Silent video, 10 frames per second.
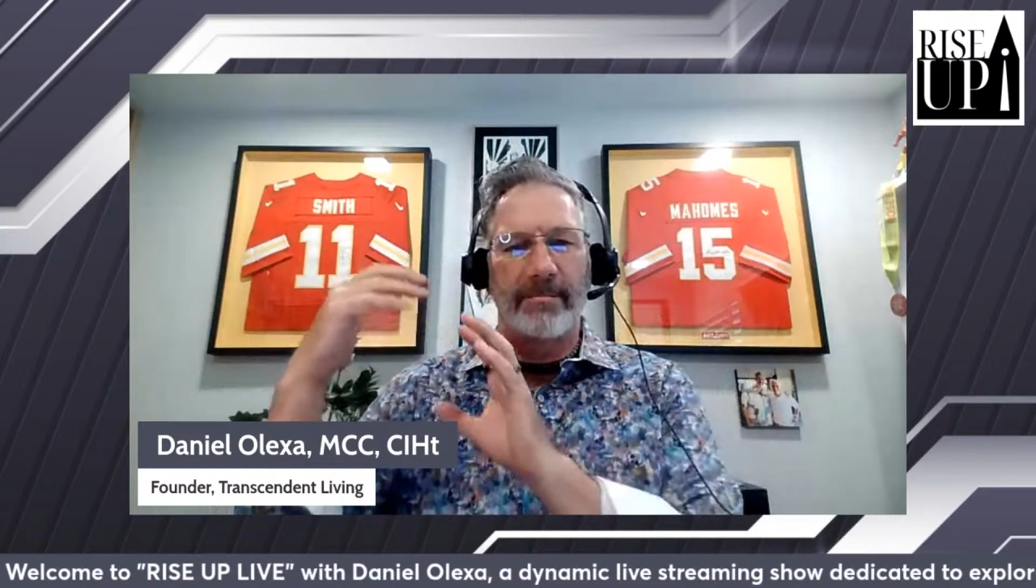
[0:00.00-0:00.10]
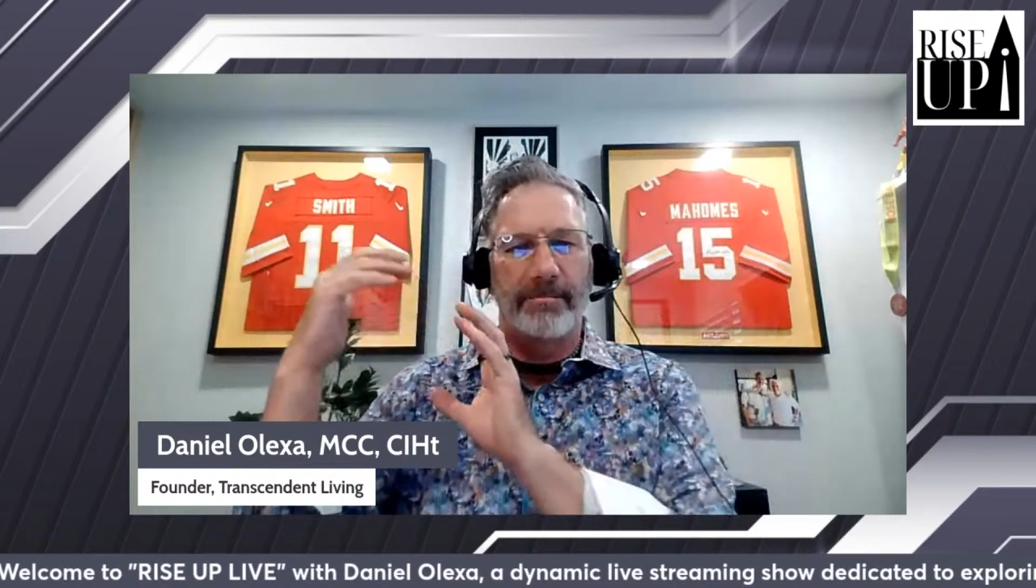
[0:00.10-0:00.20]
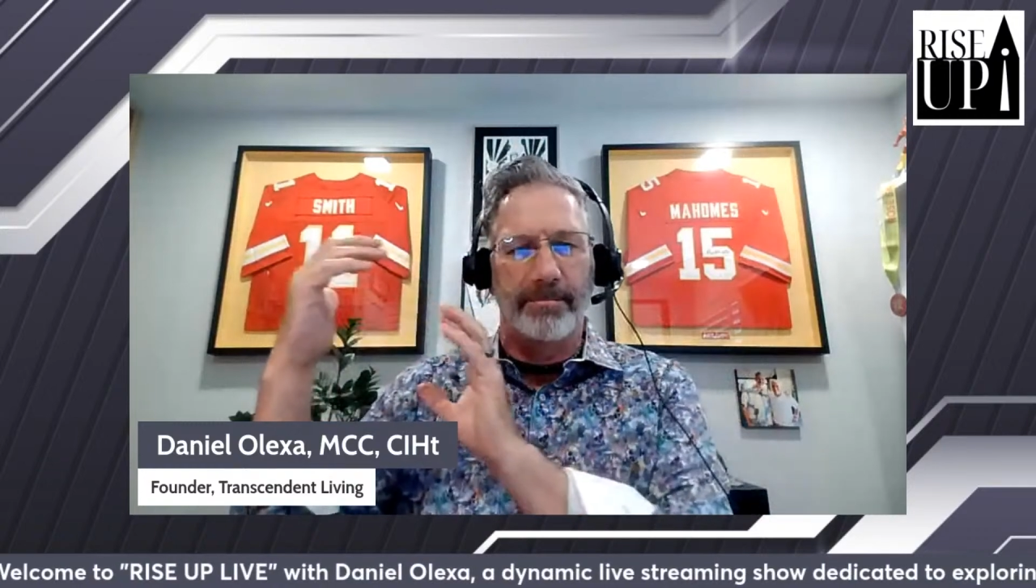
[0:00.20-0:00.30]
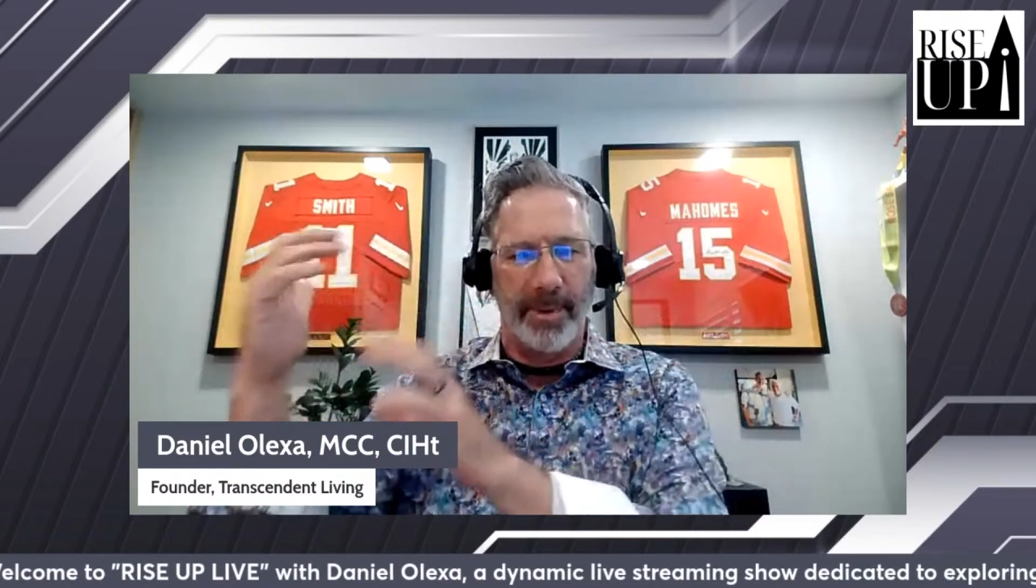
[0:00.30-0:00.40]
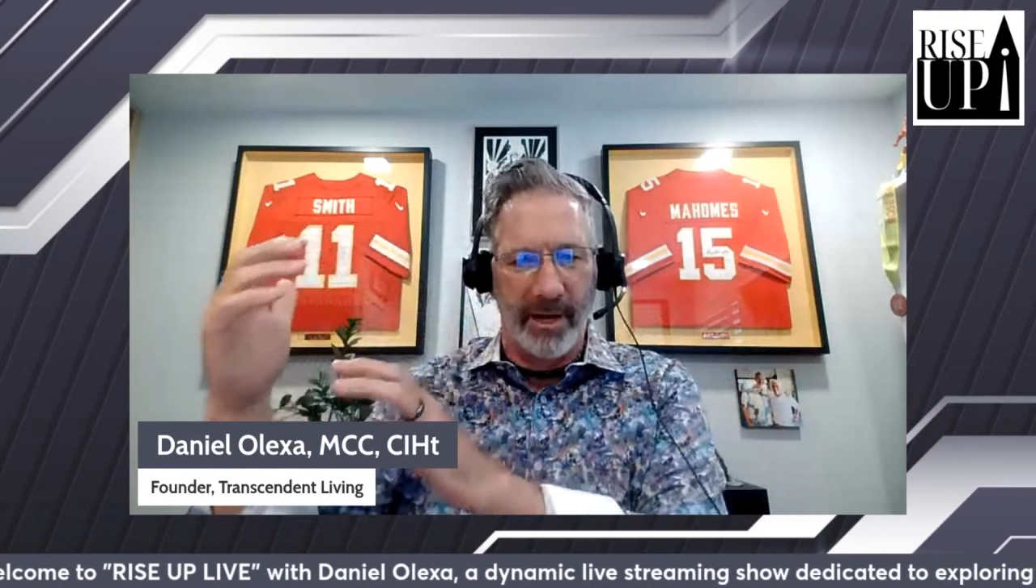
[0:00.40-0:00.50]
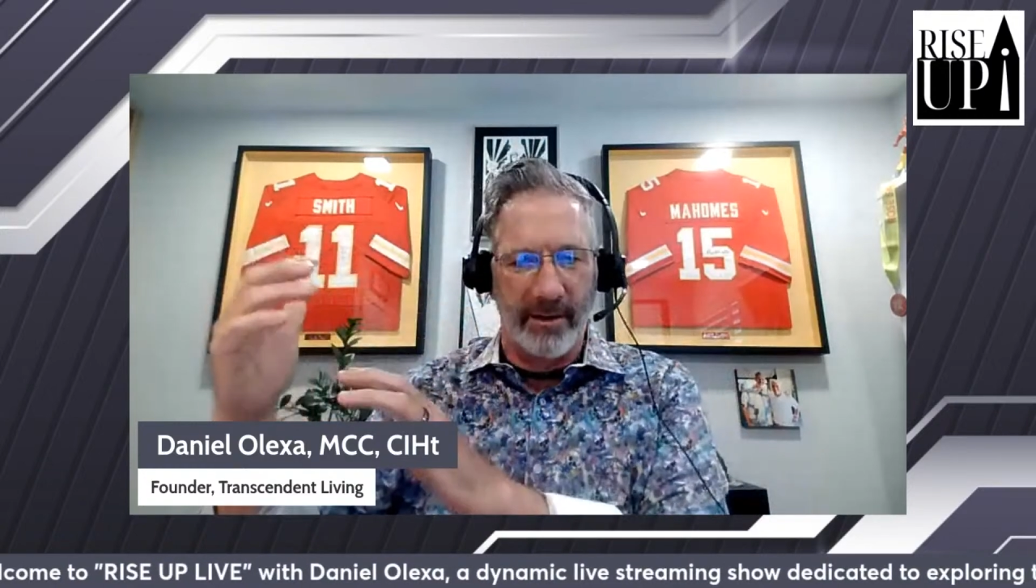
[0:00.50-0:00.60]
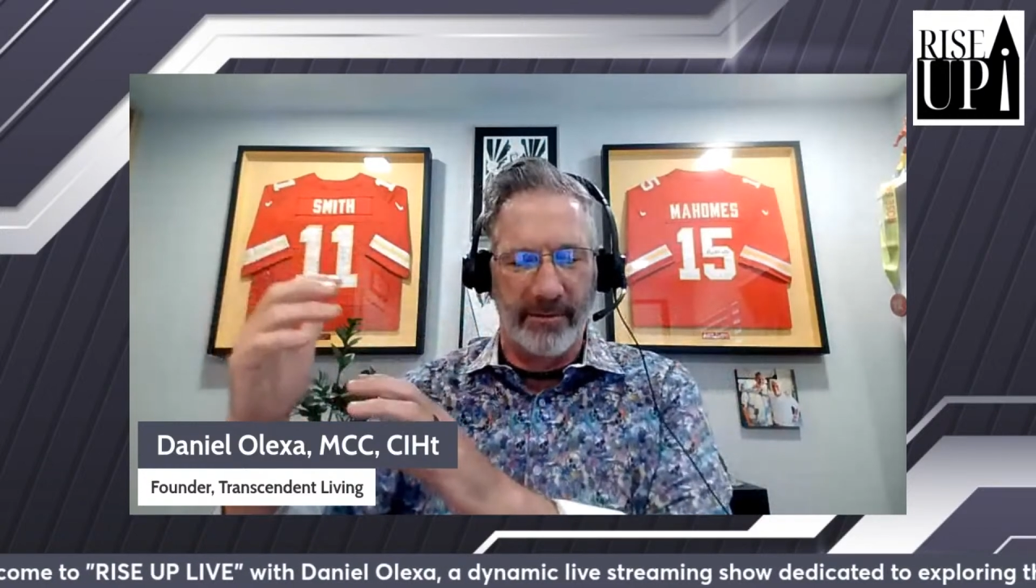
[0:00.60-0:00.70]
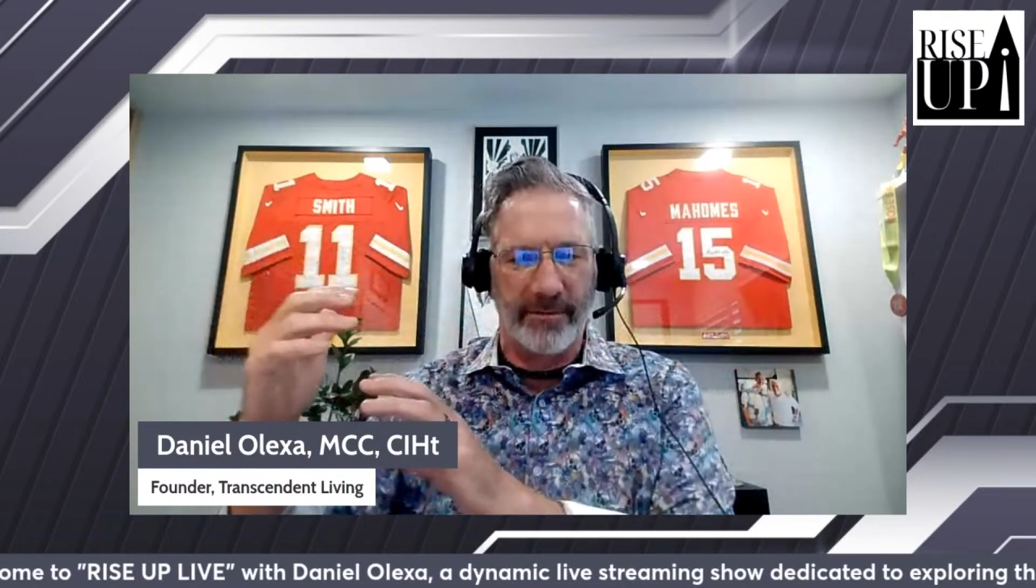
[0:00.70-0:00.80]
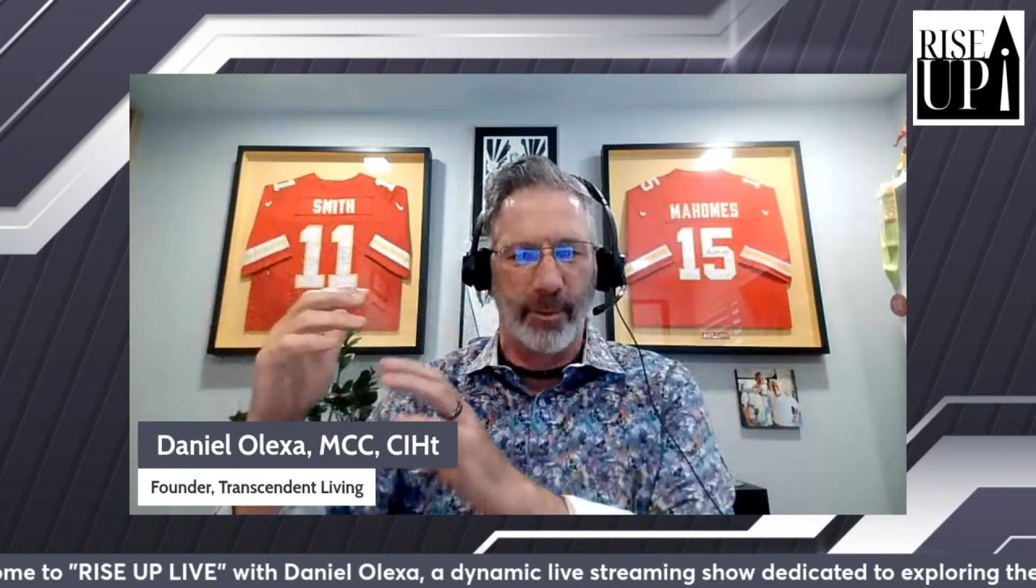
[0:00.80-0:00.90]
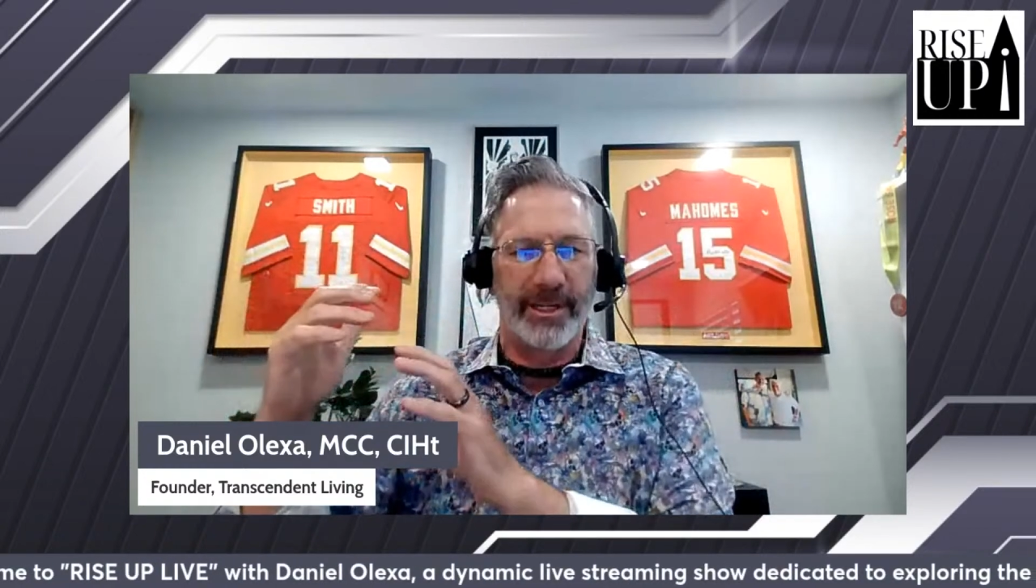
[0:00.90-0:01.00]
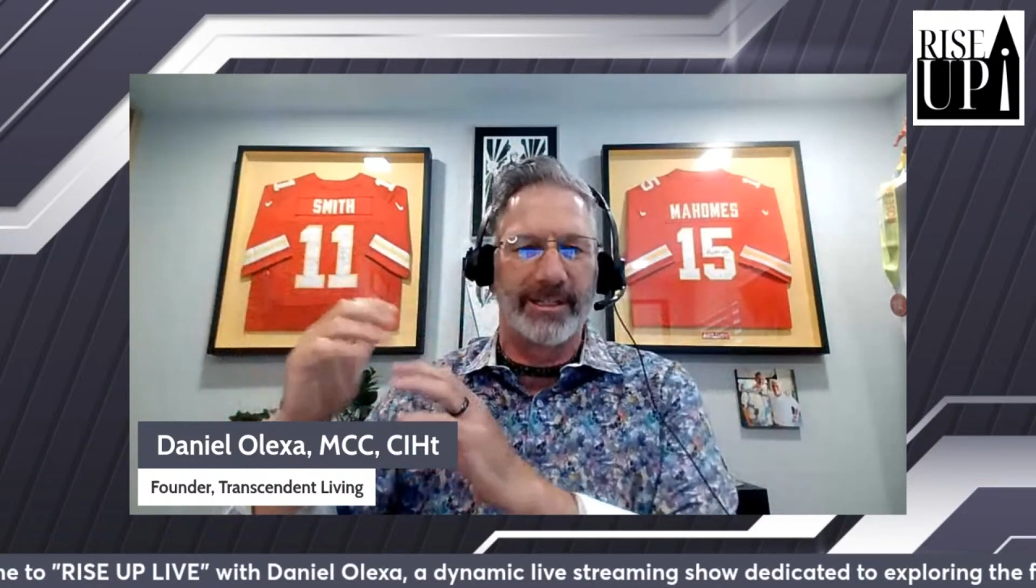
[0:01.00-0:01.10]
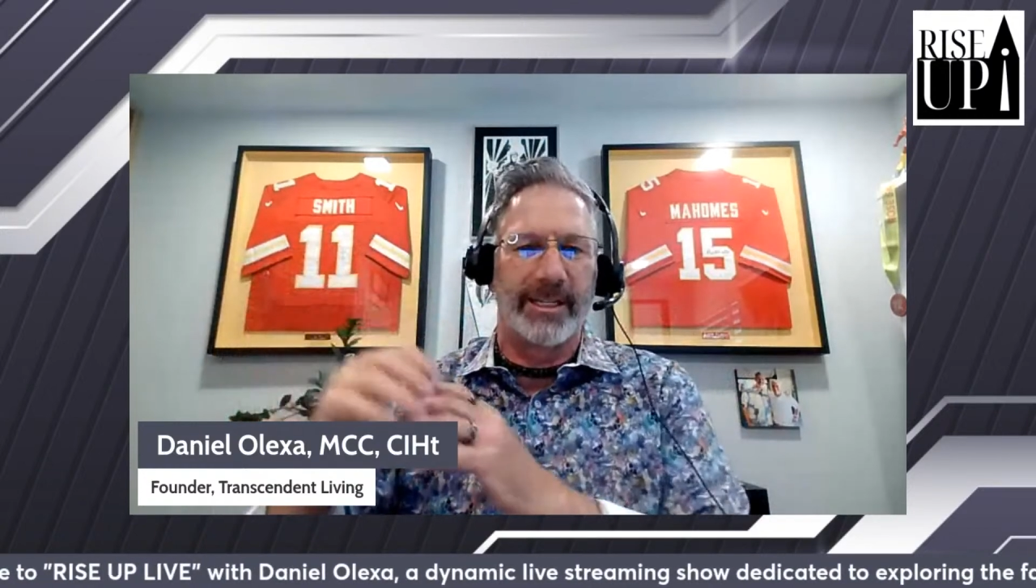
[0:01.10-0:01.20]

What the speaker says: above what is